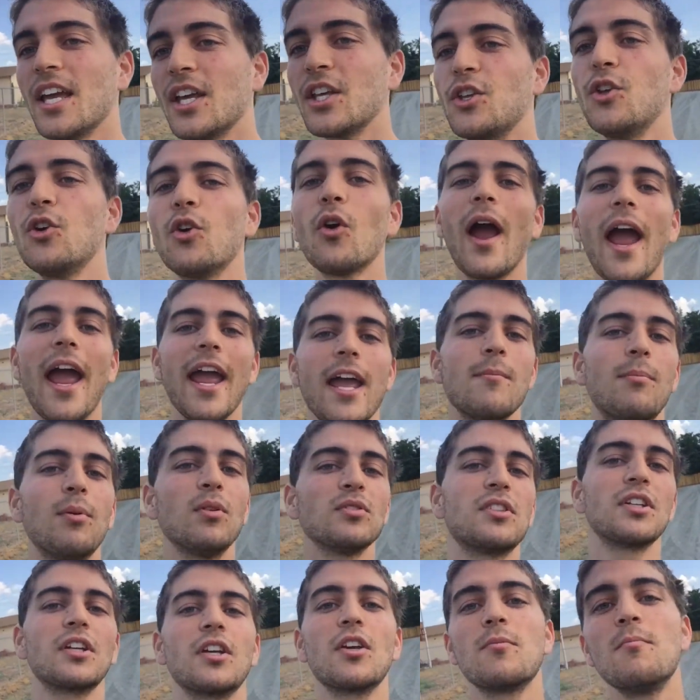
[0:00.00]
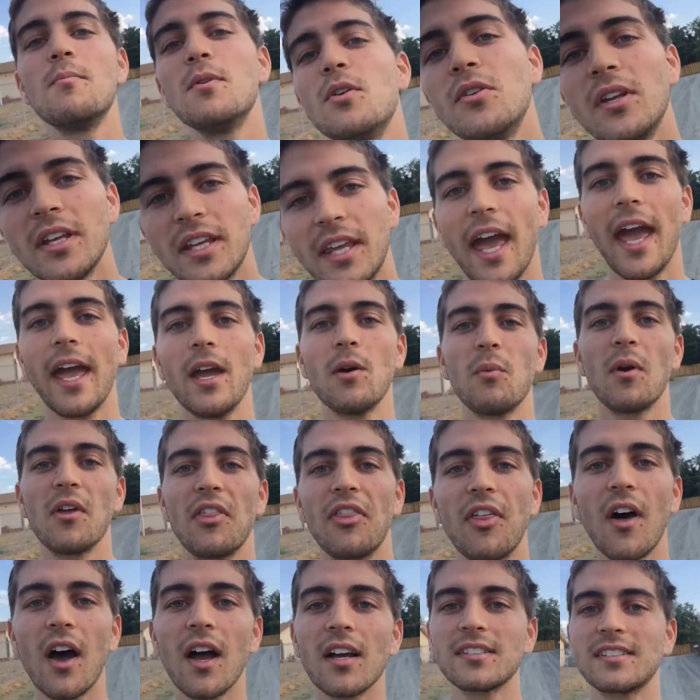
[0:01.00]
You're able to communicate
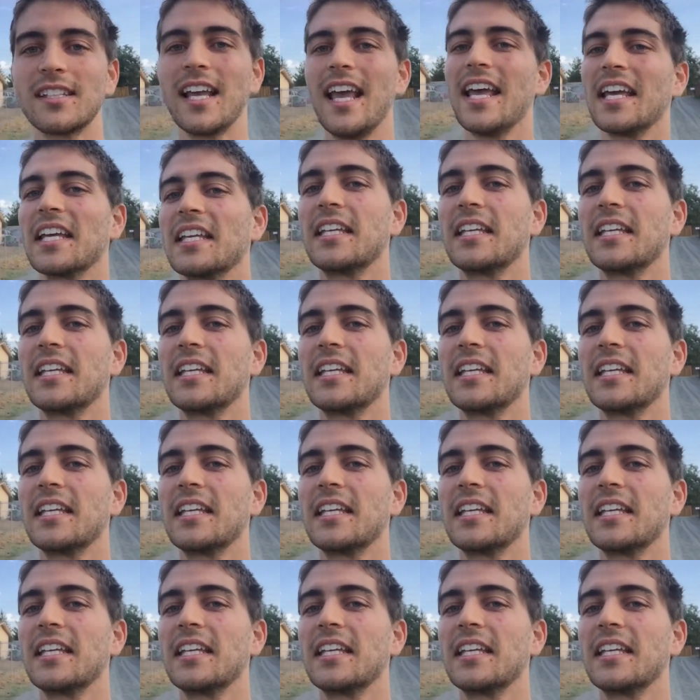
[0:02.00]
with us,